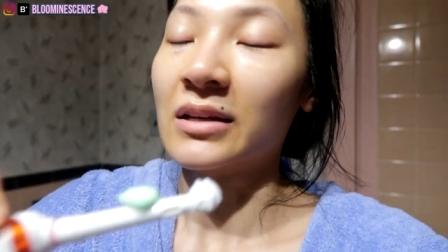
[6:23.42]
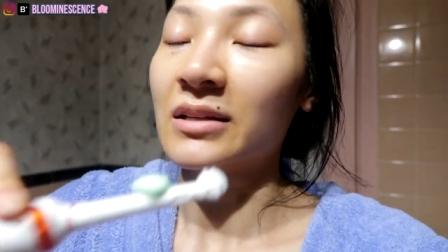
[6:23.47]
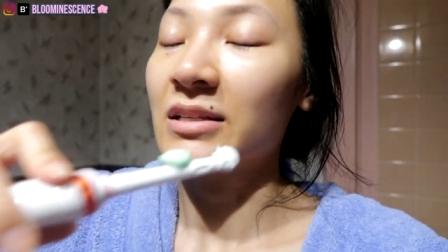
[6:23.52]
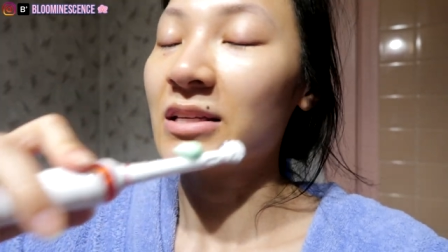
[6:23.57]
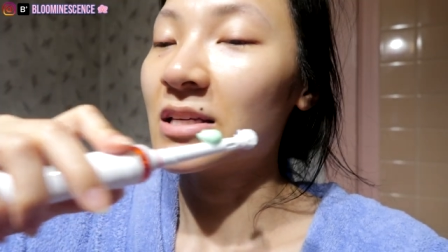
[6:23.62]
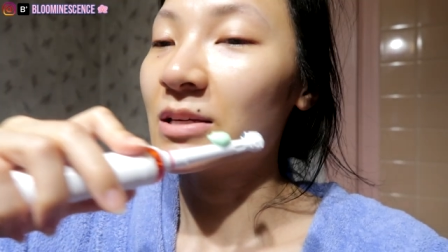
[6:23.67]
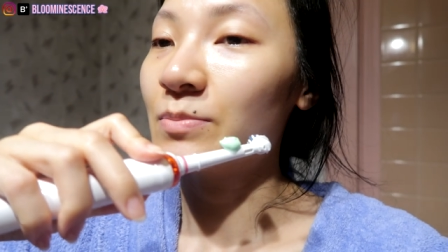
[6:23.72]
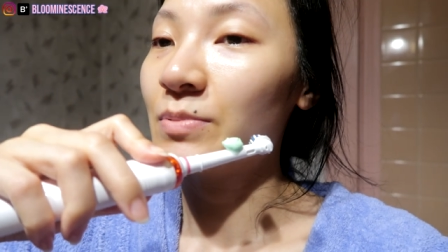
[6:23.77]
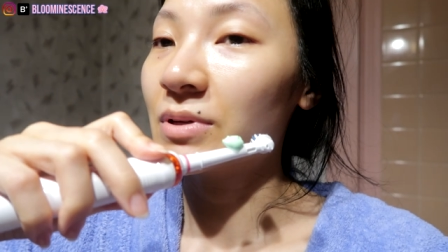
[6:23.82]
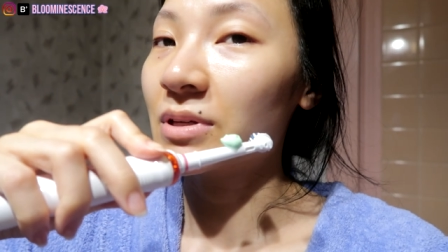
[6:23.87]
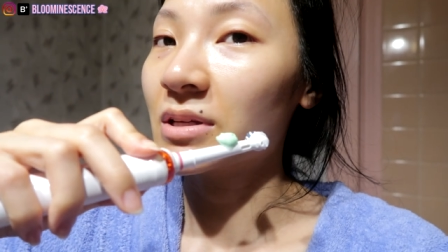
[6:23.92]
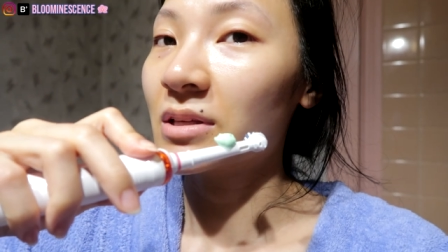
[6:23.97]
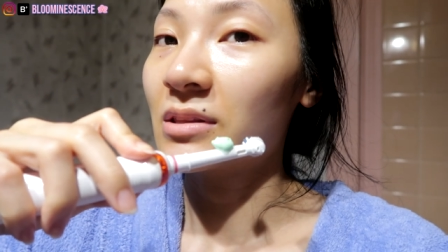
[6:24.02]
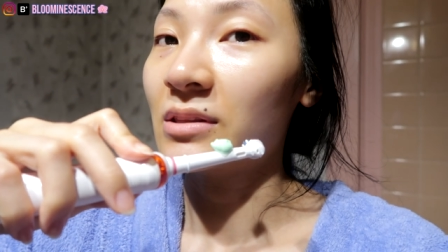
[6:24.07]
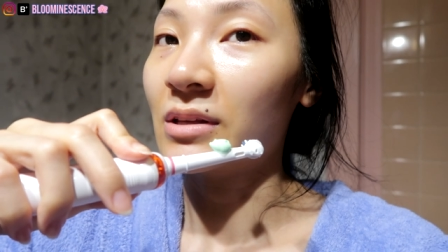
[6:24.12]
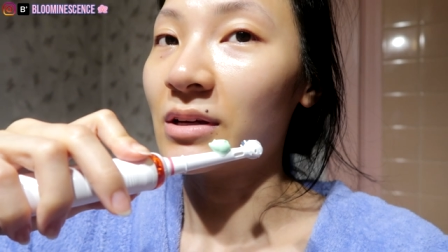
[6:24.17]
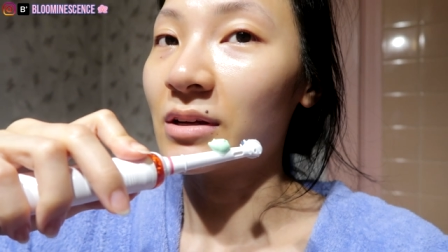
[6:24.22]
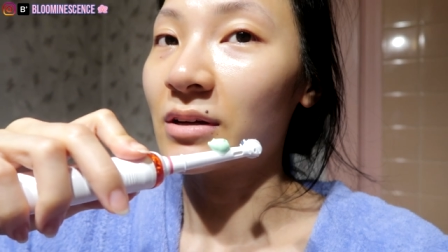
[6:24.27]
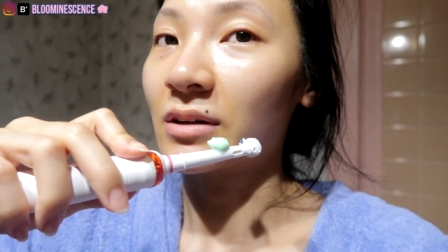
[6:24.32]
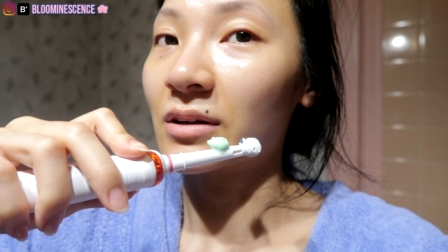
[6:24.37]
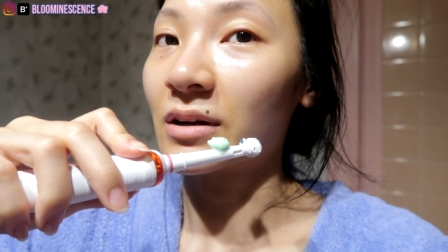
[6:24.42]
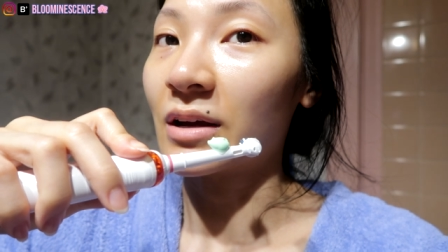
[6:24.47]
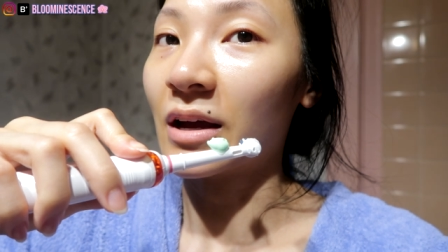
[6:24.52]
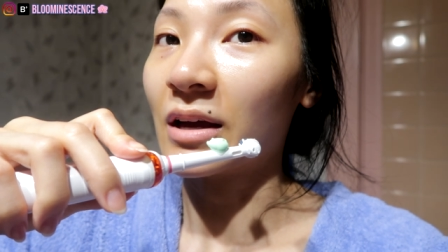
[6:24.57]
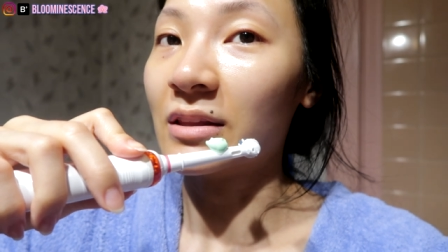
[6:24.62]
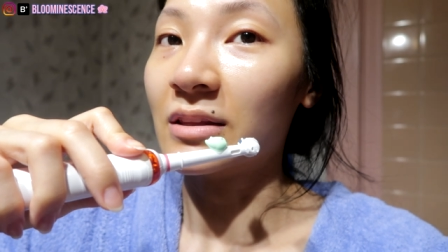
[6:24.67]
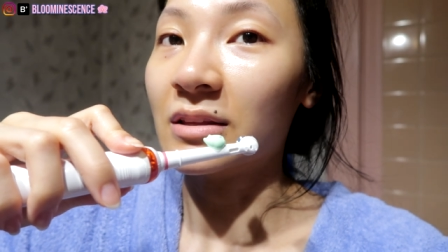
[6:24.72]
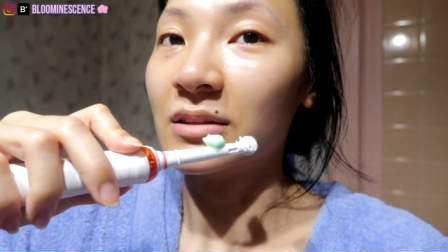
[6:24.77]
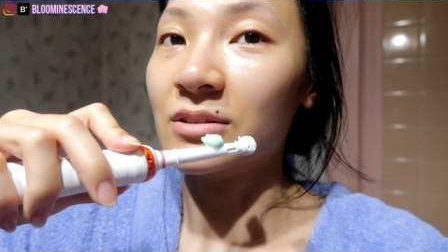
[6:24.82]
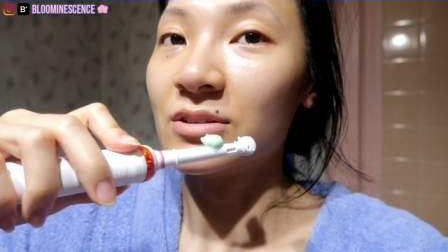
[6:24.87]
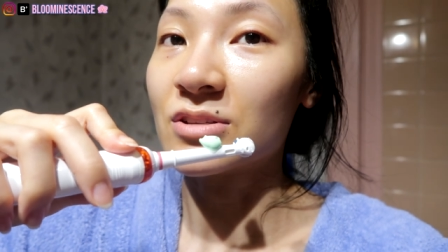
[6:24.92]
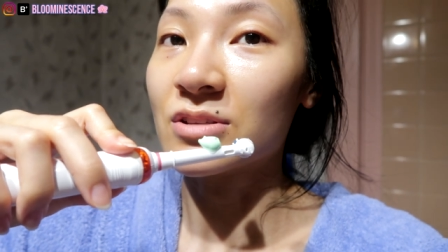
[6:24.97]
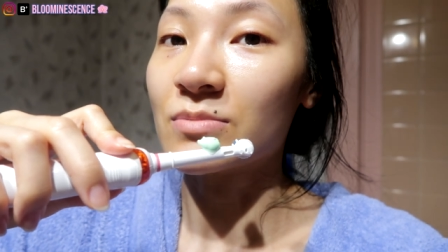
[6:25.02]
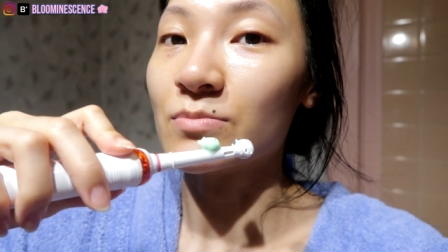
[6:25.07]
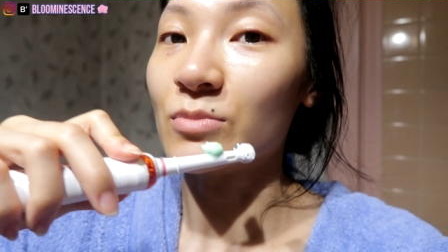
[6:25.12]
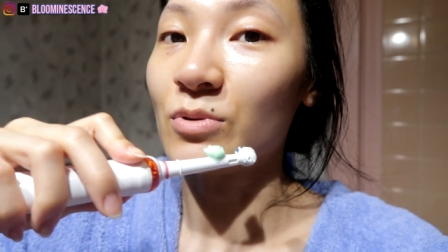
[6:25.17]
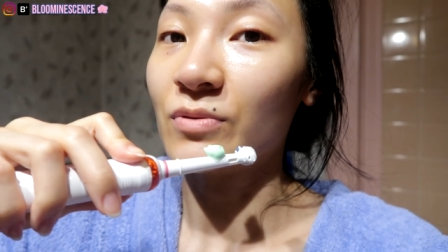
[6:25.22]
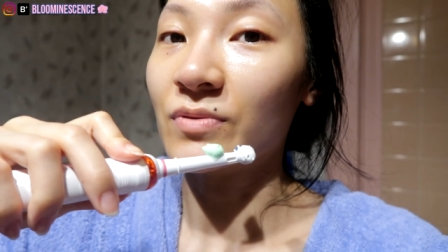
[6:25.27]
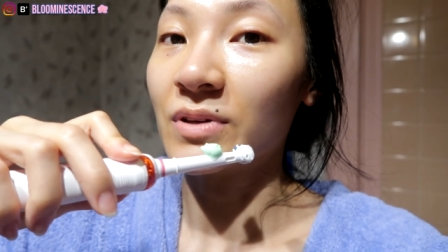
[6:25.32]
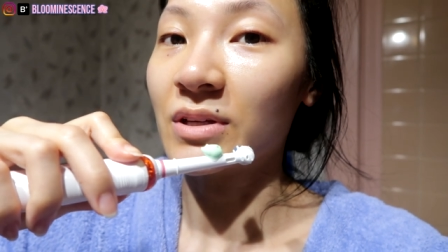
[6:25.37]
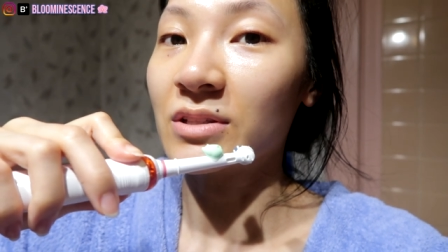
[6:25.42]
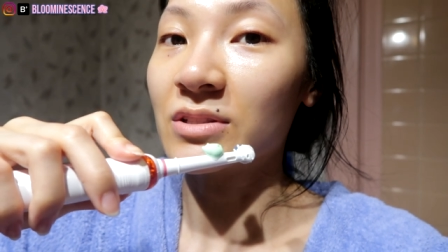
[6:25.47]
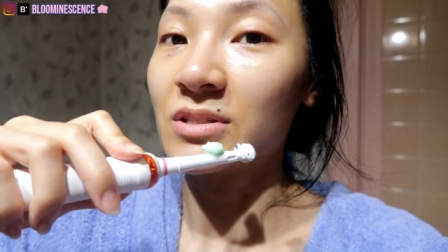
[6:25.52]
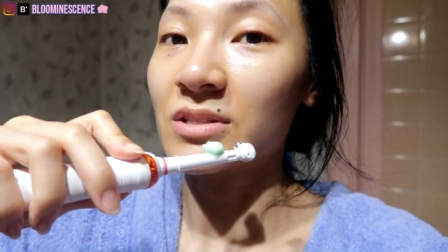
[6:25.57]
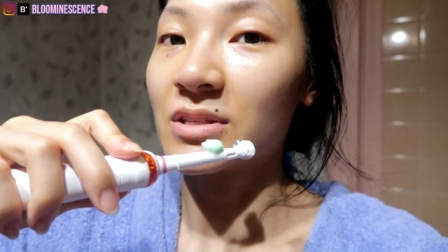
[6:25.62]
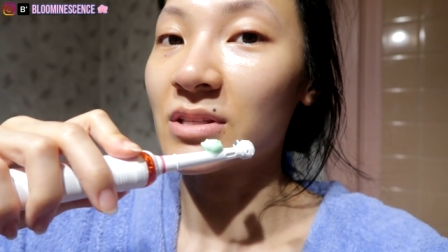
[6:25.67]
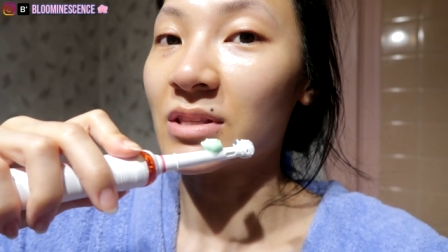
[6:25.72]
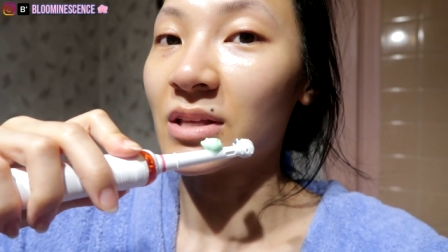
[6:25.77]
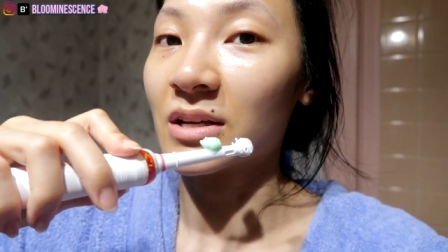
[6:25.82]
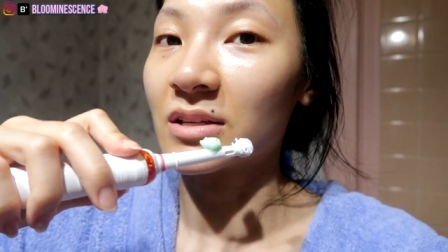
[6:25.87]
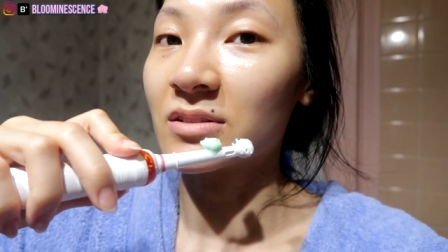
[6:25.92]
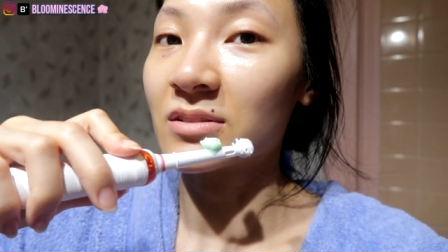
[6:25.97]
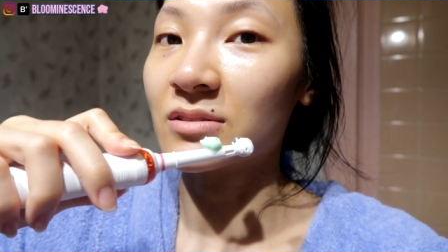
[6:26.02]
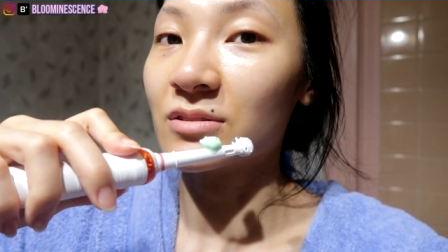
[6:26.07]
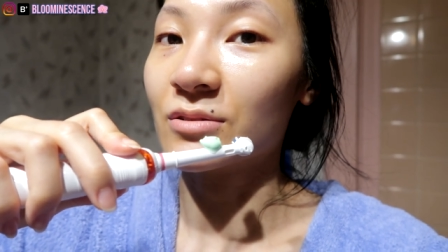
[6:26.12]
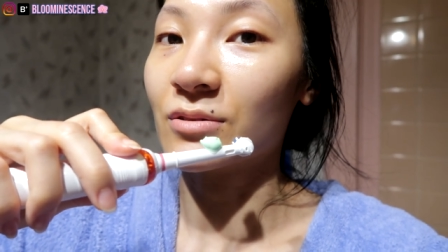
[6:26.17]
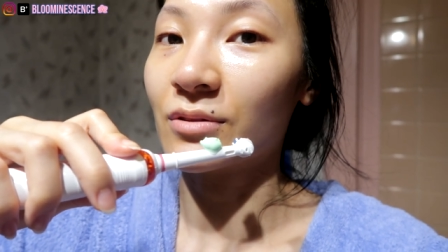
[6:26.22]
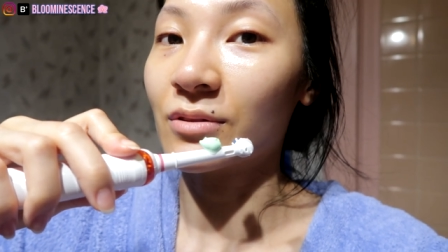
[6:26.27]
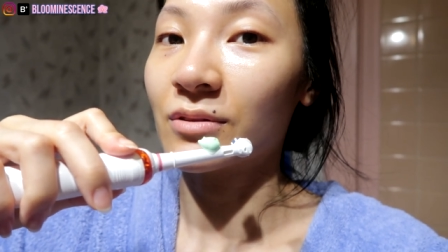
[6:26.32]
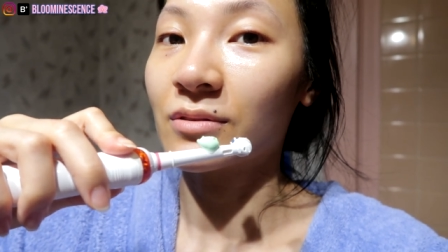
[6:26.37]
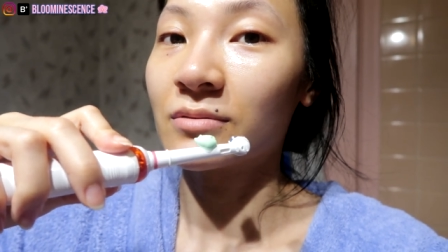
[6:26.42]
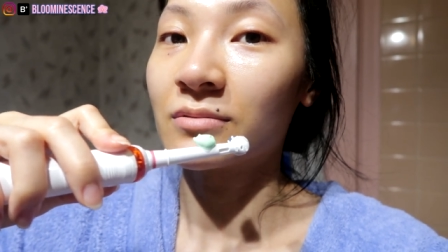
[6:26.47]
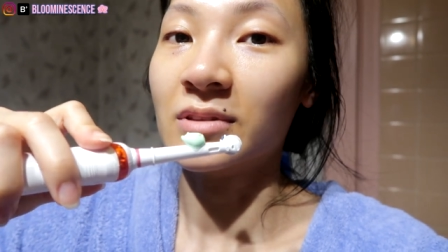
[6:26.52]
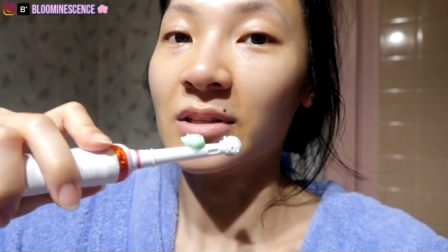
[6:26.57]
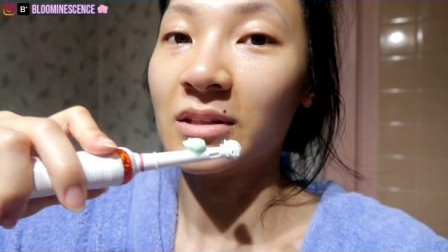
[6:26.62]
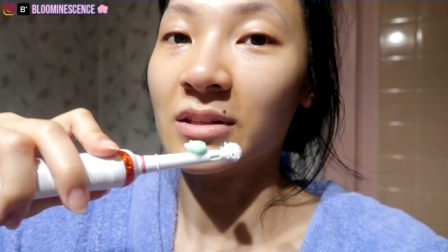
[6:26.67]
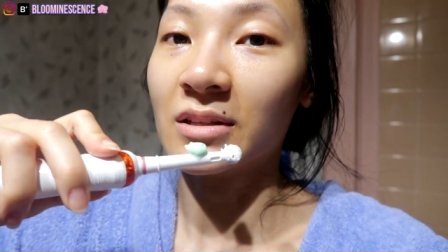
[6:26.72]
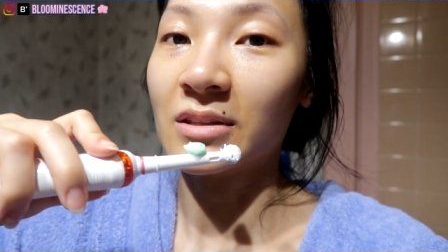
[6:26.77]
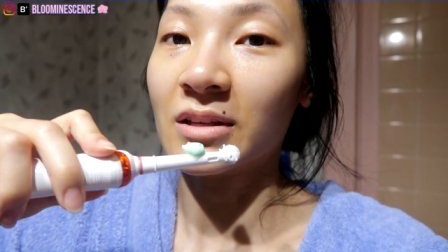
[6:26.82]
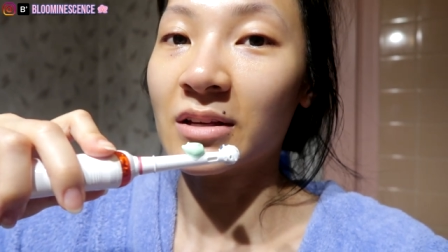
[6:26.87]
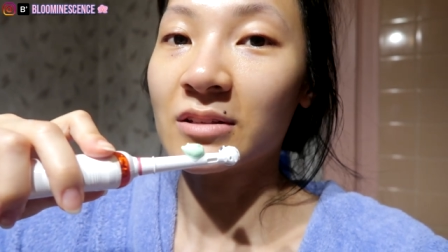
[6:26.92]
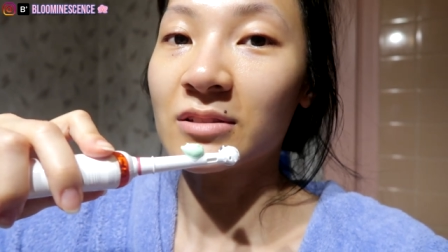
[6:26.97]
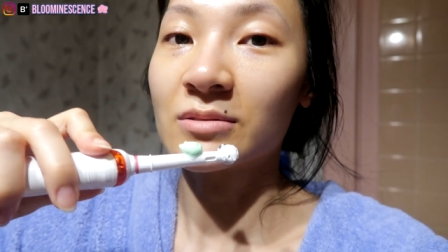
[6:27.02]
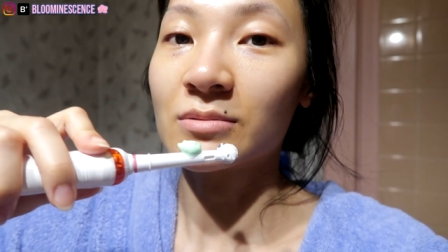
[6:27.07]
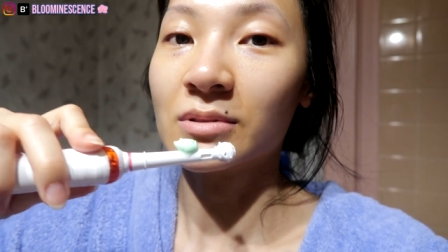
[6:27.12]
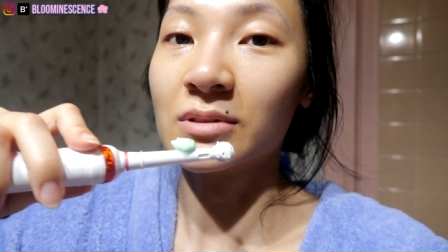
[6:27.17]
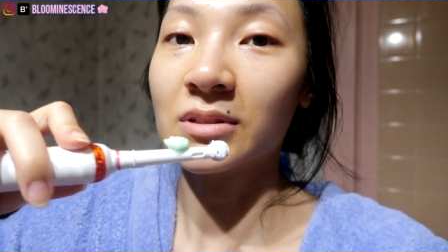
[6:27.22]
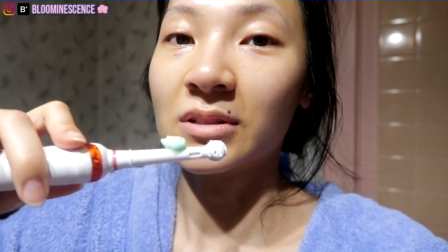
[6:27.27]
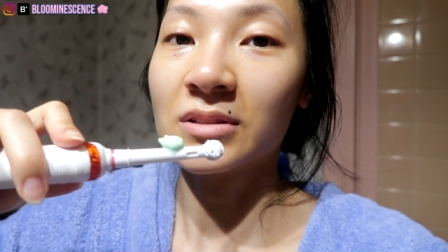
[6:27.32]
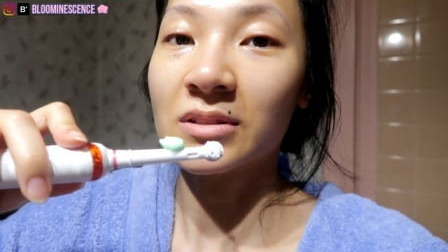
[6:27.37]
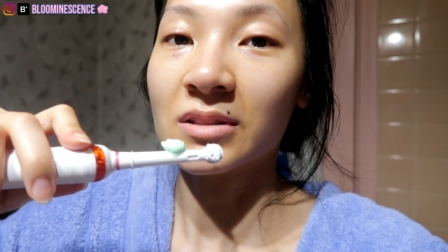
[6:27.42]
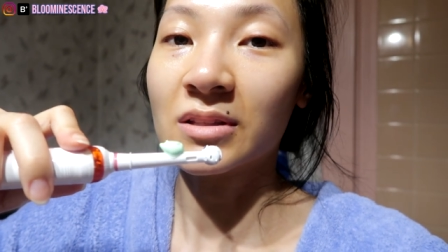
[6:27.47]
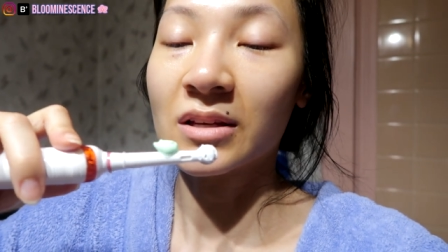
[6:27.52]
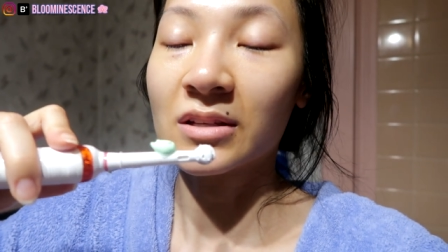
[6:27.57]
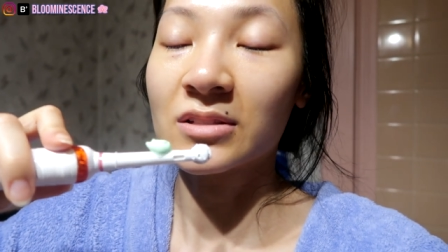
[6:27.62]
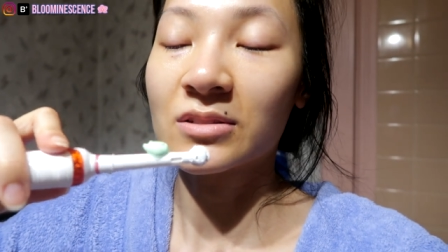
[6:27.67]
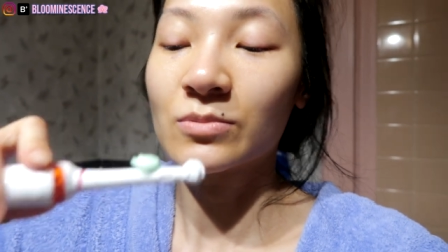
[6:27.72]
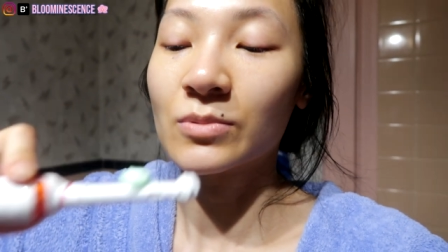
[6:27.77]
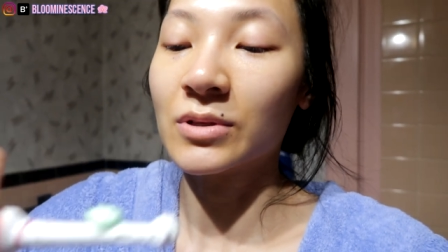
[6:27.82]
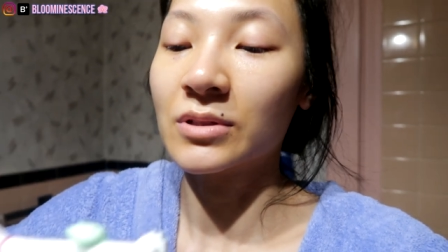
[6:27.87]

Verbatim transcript: and keeping it there and then just moving it to the next tooth then the next one, then the next